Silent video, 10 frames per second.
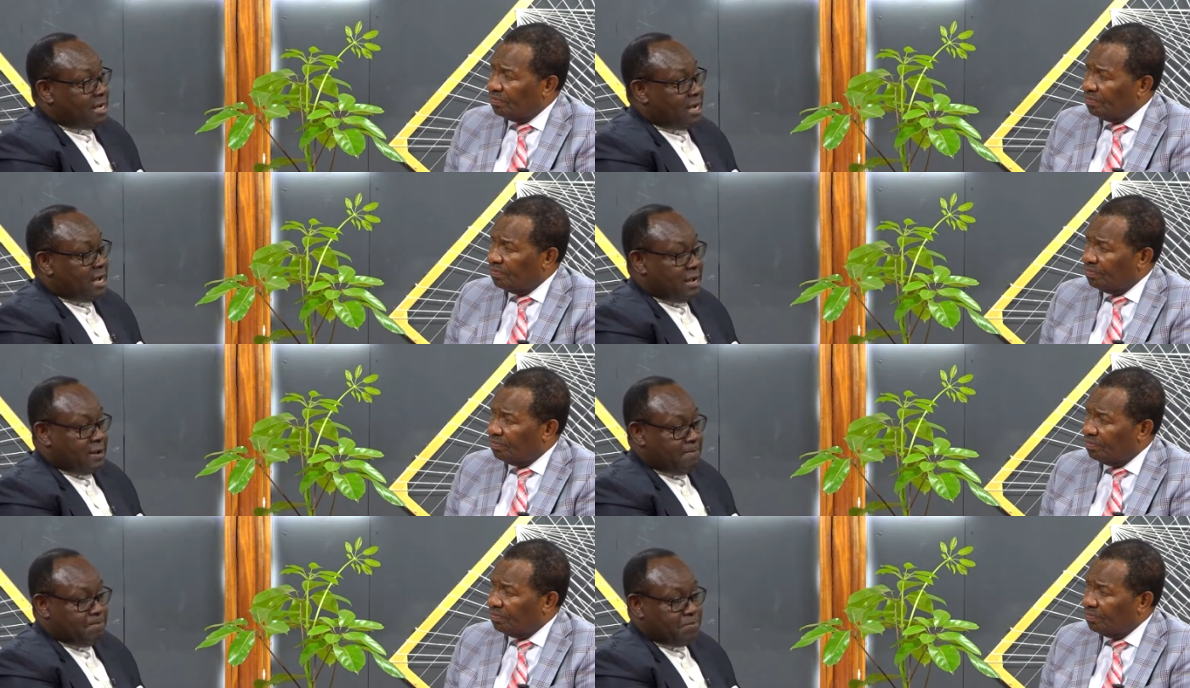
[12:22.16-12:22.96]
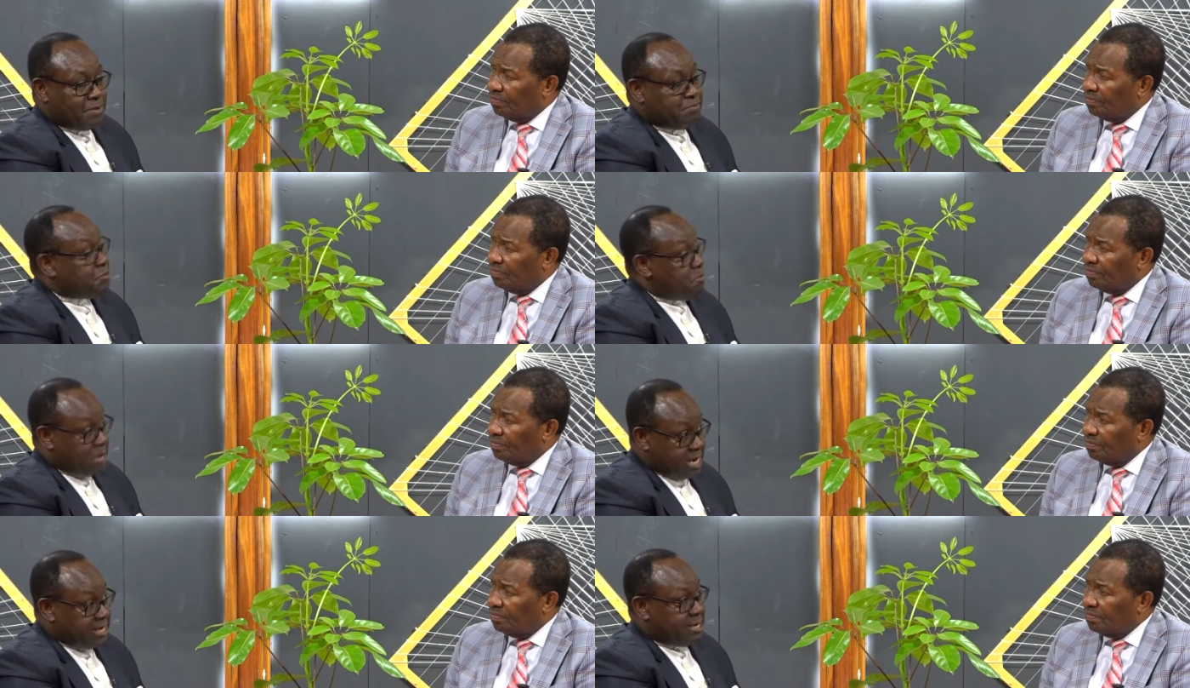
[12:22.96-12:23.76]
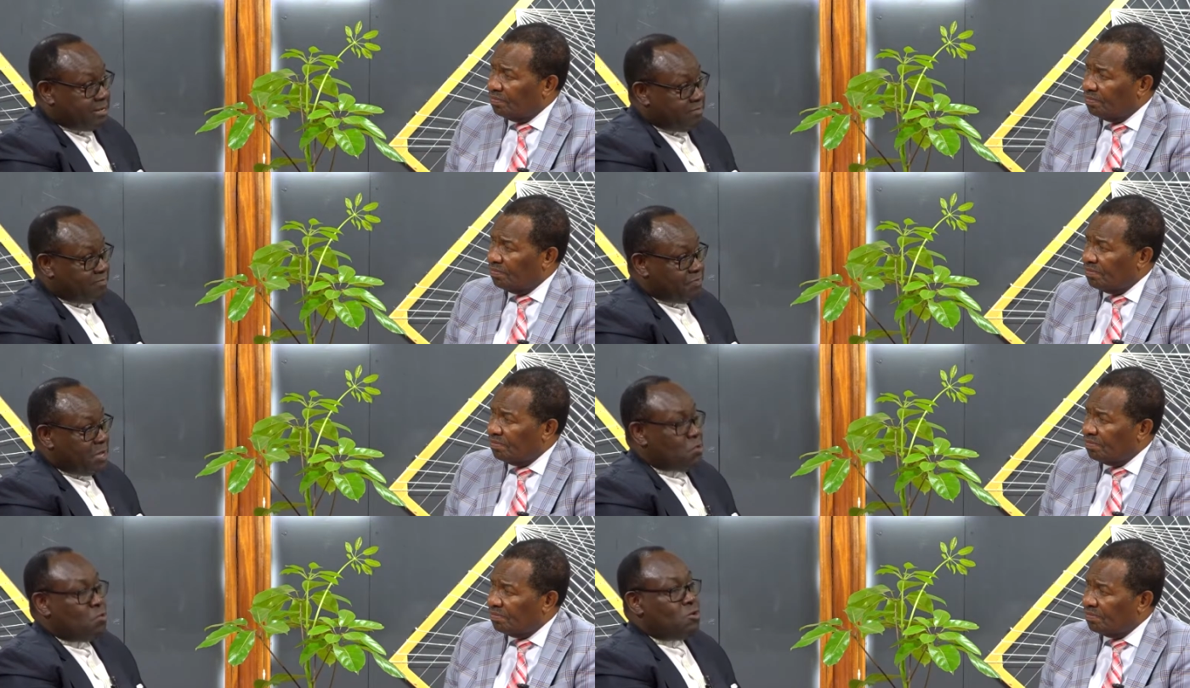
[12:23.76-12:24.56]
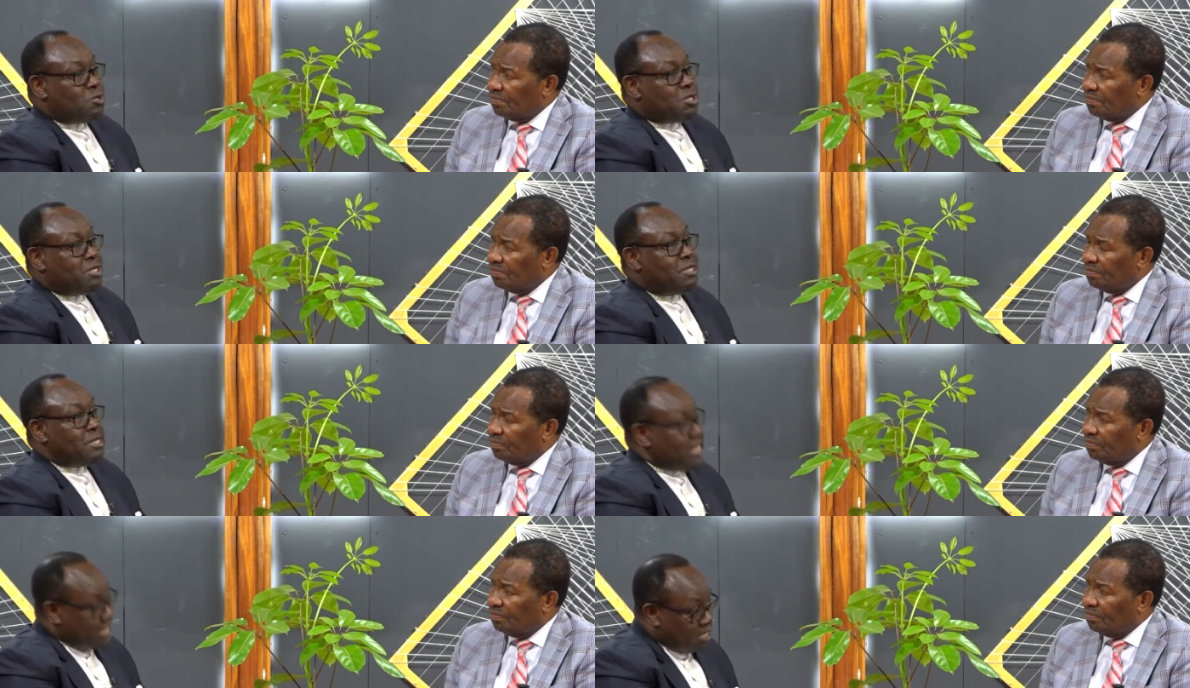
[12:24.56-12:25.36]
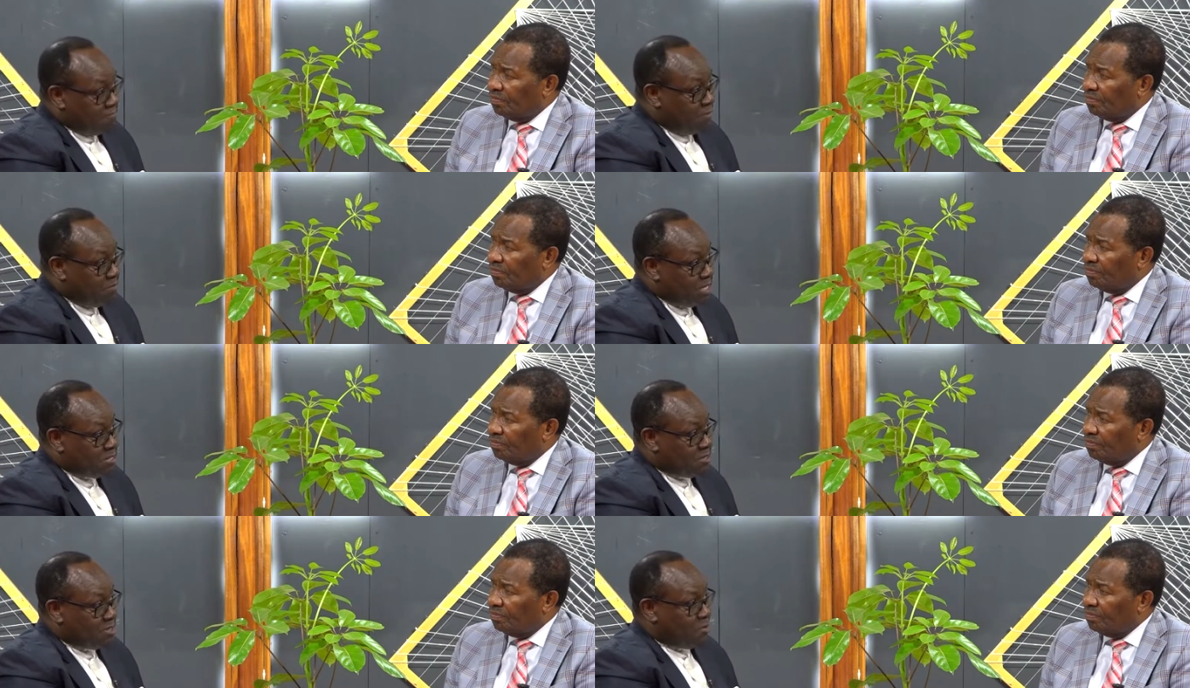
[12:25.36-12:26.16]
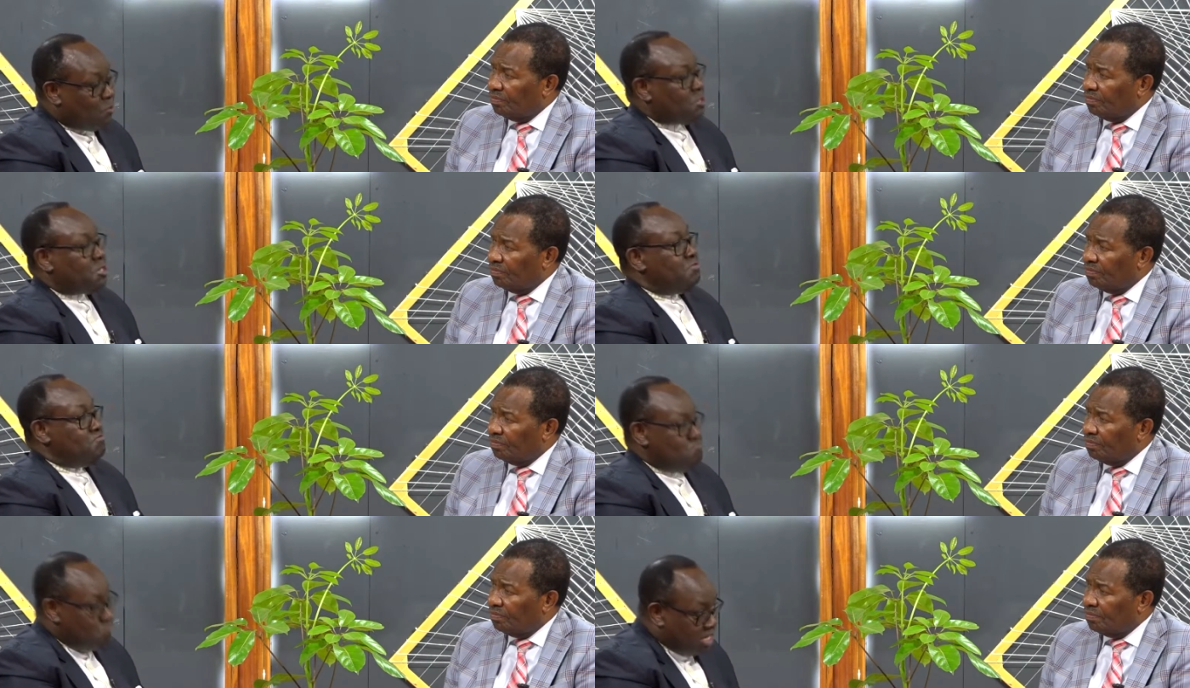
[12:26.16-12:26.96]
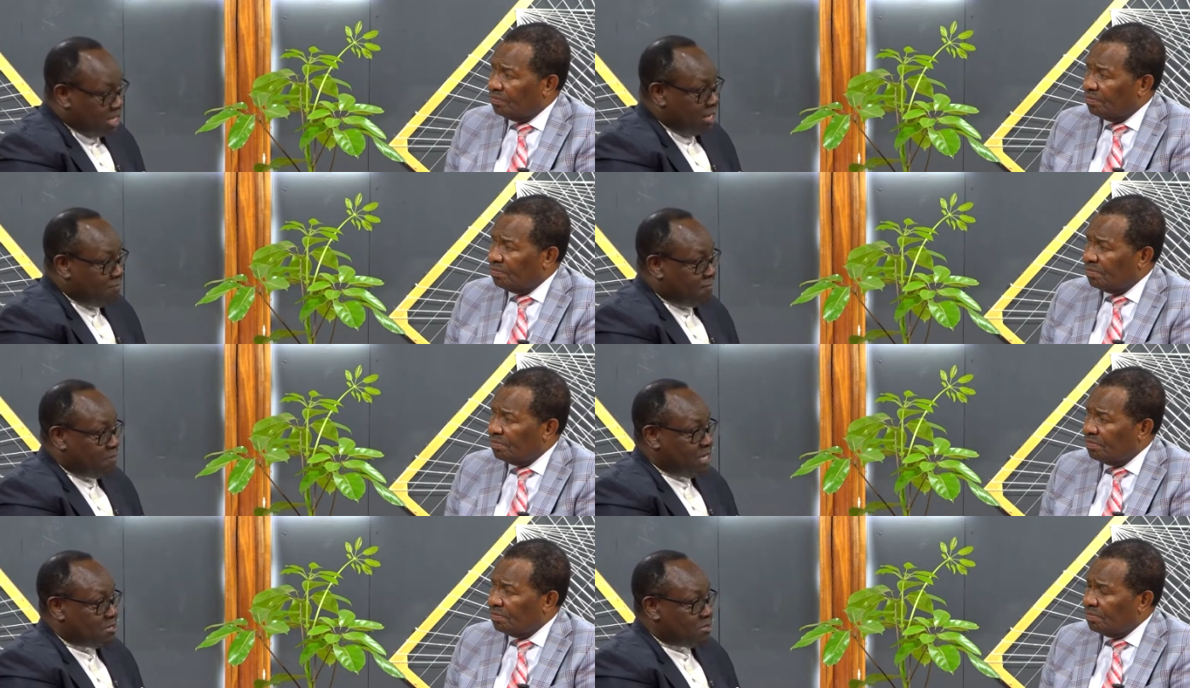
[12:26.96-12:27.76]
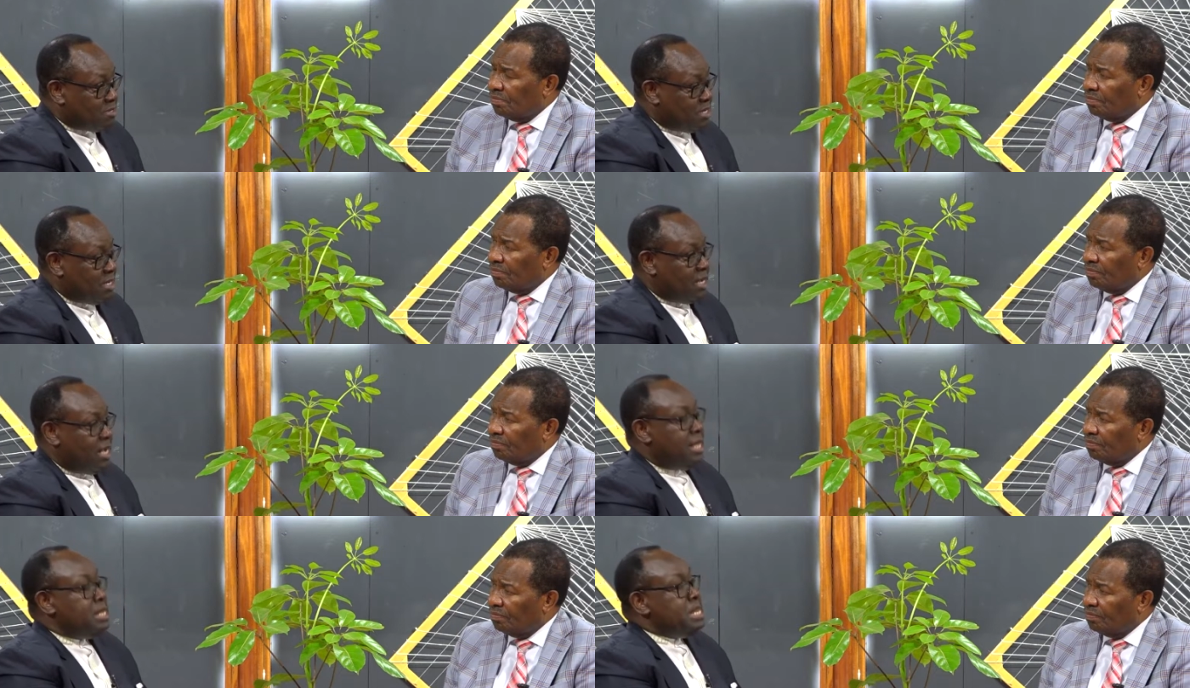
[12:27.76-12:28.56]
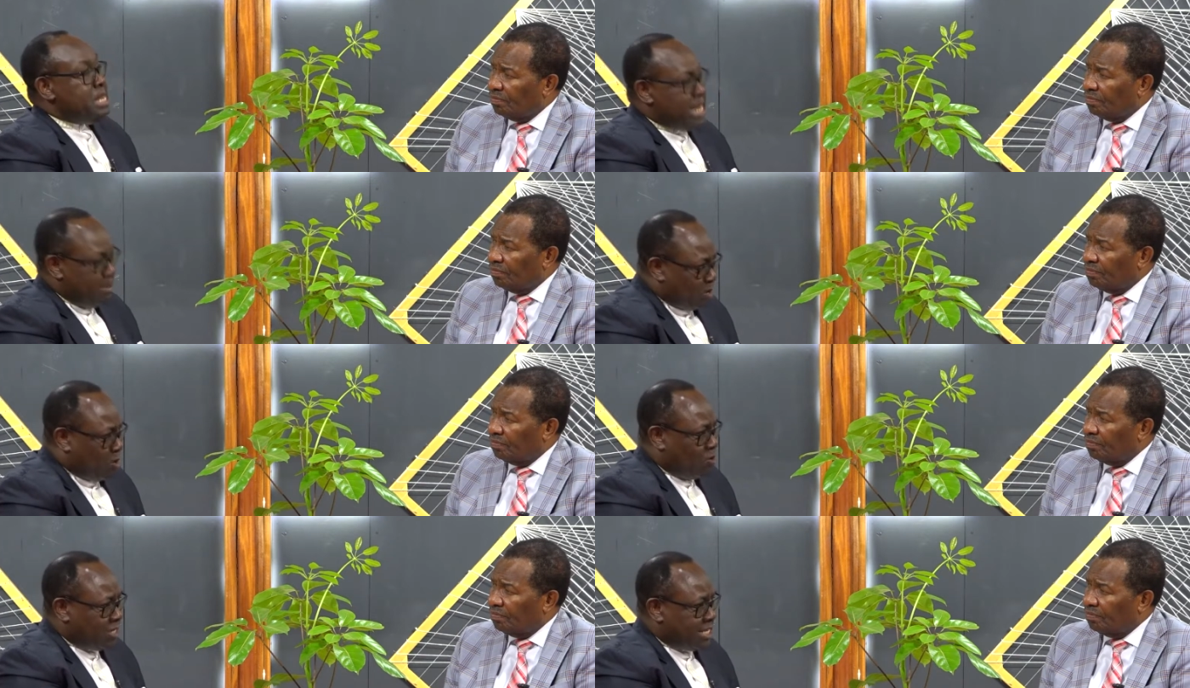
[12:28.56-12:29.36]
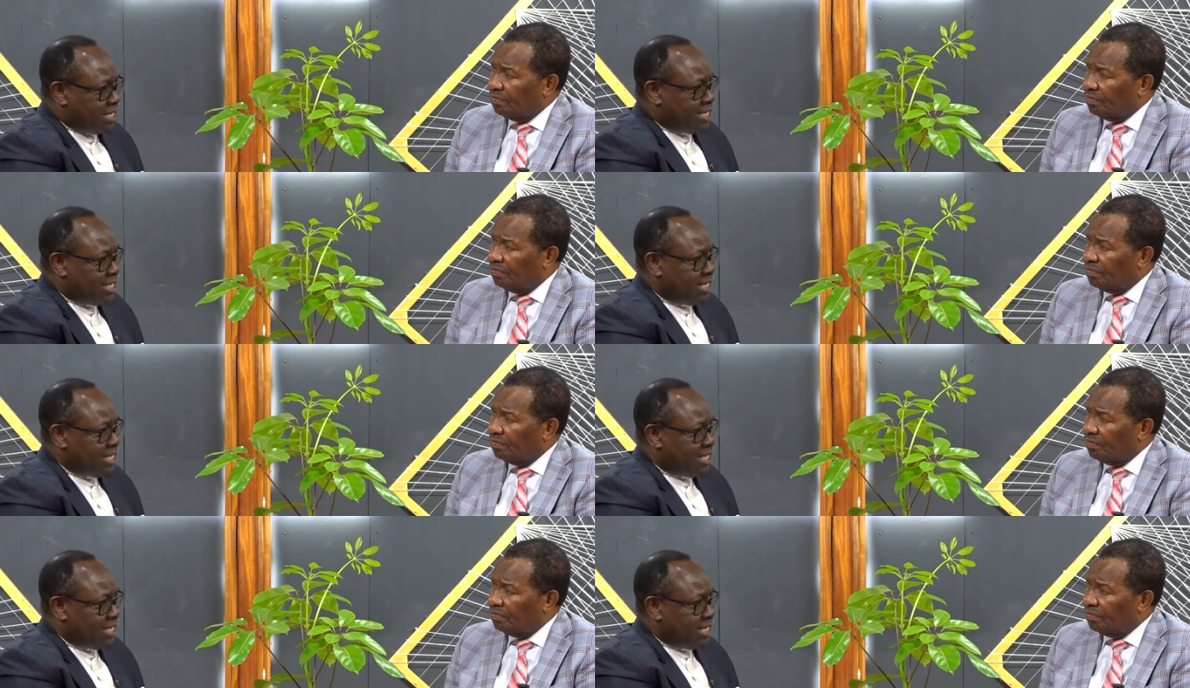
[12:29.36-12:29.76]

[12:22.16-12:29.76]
Speaker 1: um, propaganda, was disinformation, was misinformation name calling,